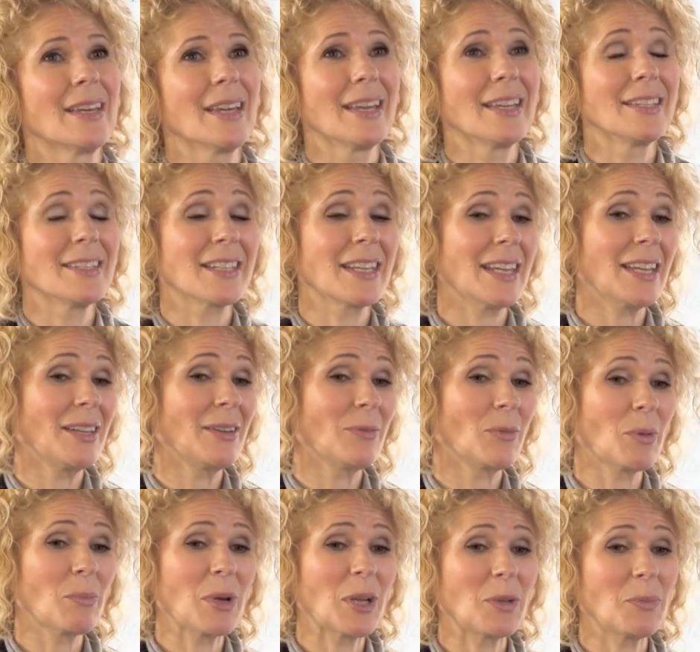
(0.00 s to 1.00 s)
And again,
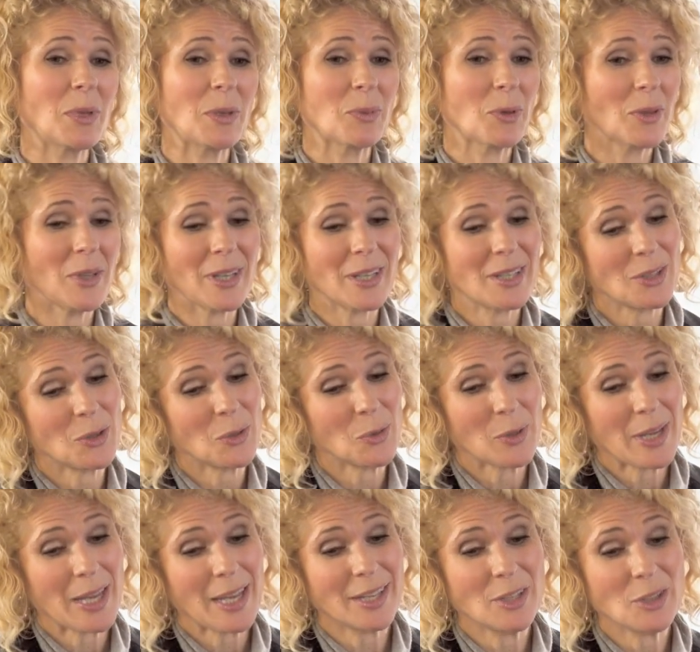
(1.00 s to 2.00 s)
remind people that you
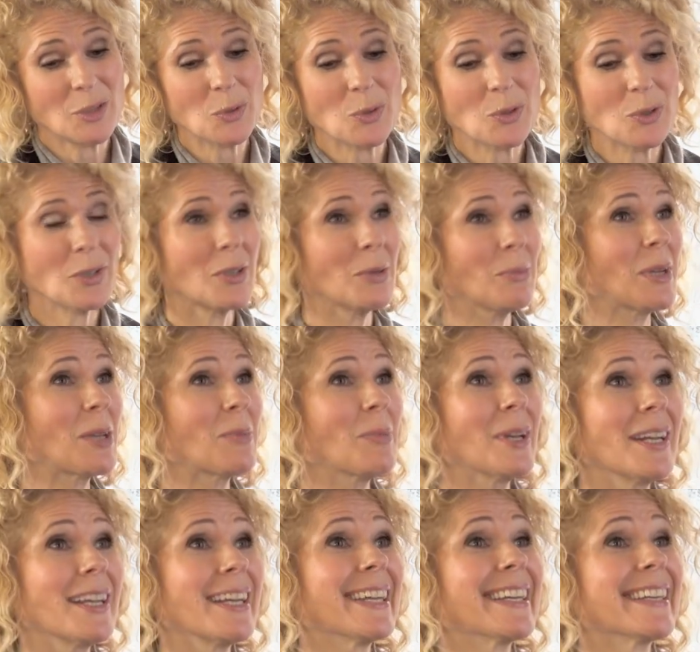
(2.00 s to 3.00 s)
can do good and make
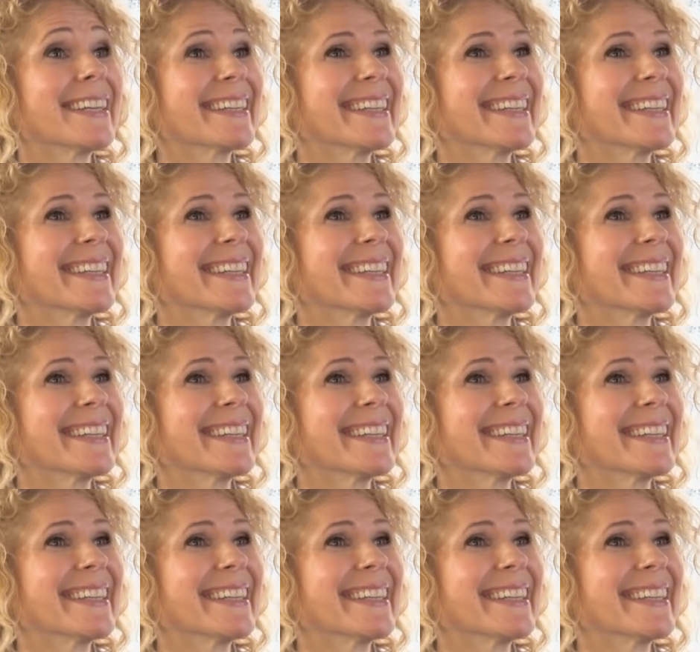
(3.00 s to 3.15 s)
money.